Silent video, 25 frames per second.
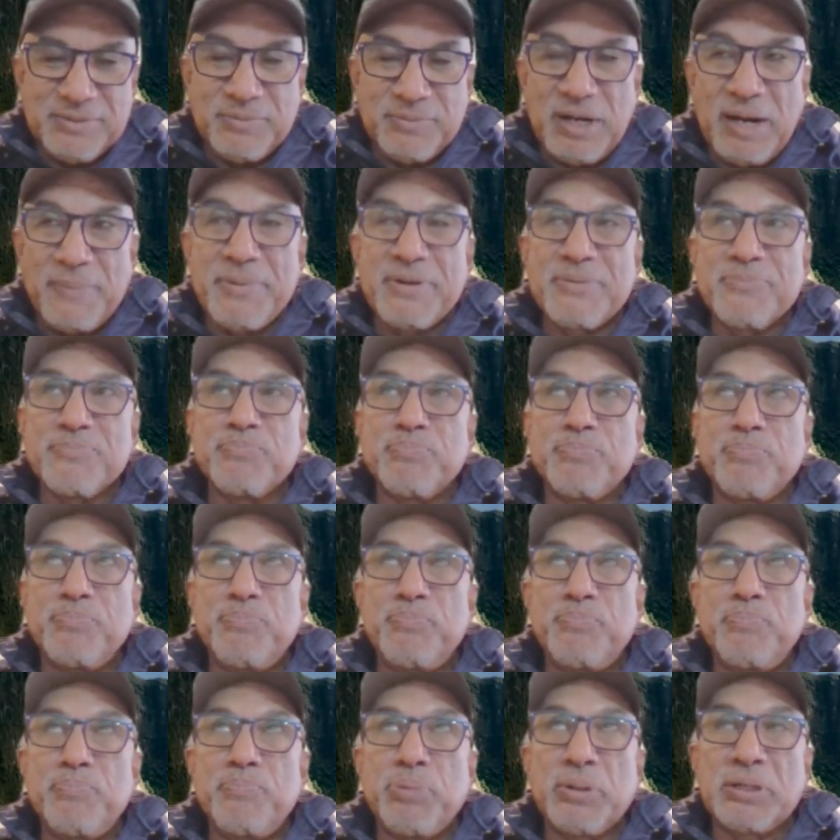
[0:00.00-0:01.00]
I've been
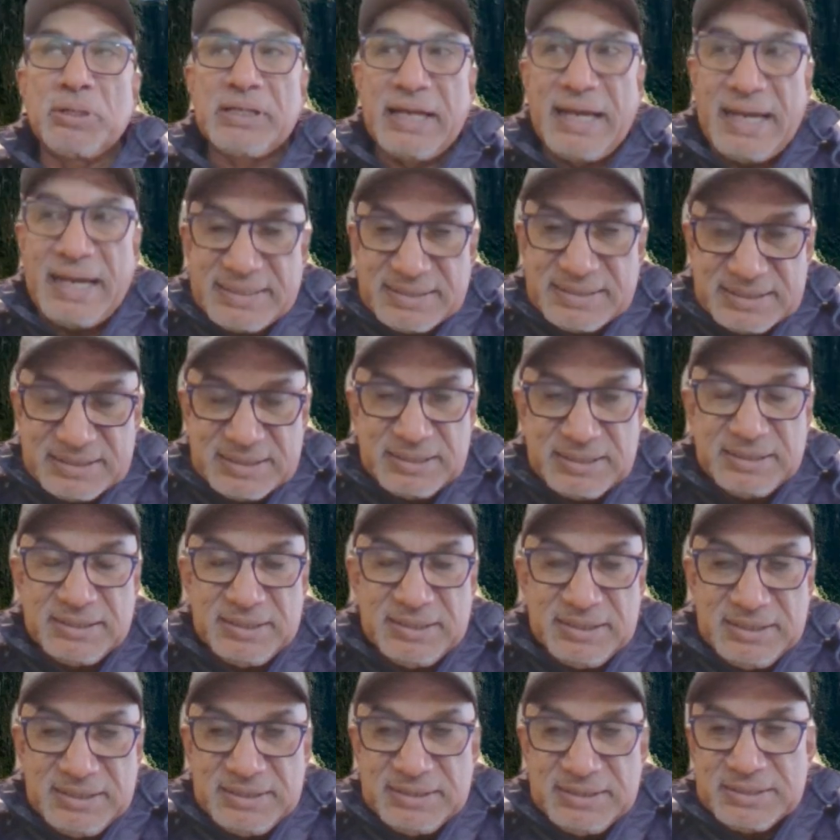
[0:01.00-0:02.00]
blessed
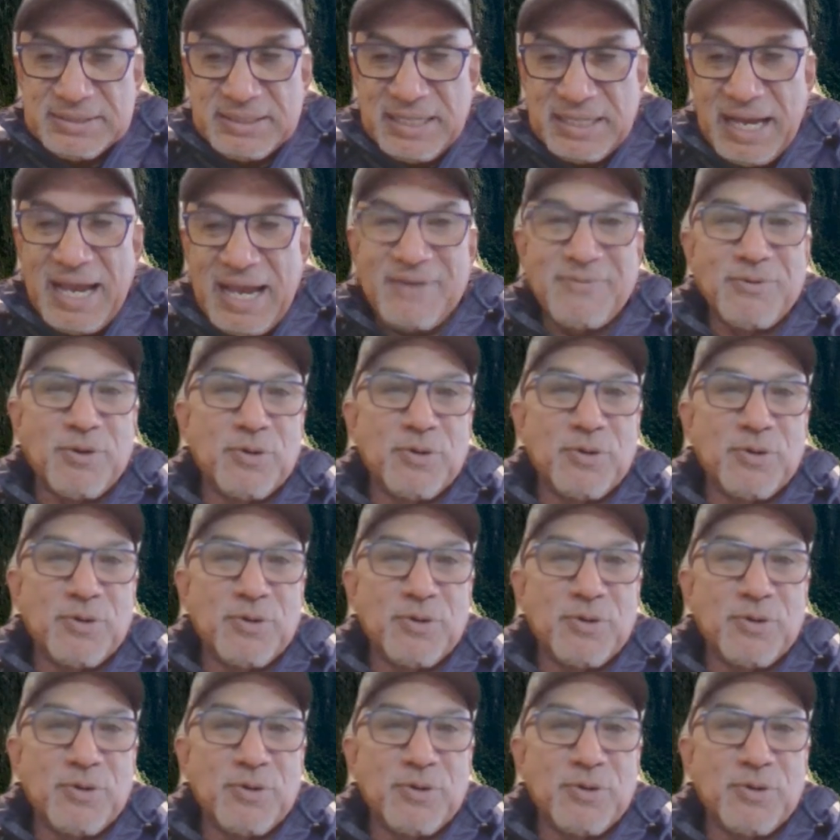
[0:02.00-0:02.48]
to have